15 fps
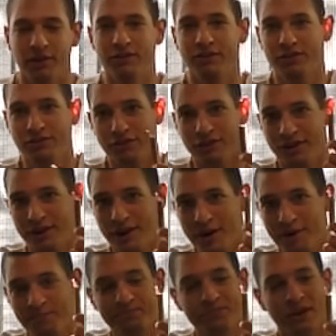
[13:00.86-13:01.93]
veggies to eat
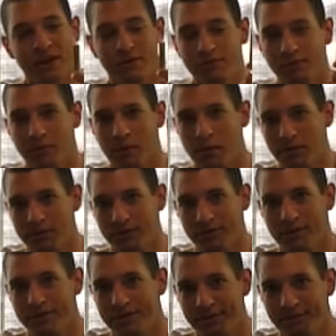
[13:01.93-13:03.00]
now, if rhubarb is a
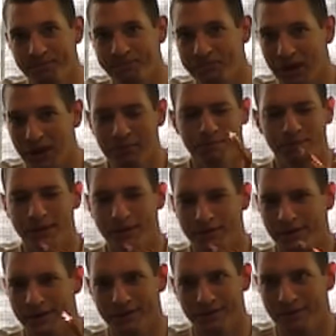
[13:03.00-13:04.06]
veggie, I believe
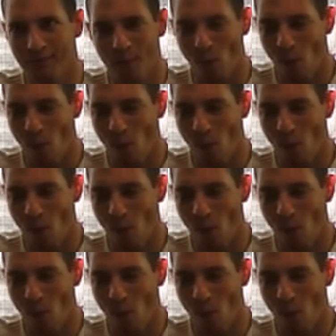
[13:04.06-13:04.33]
it is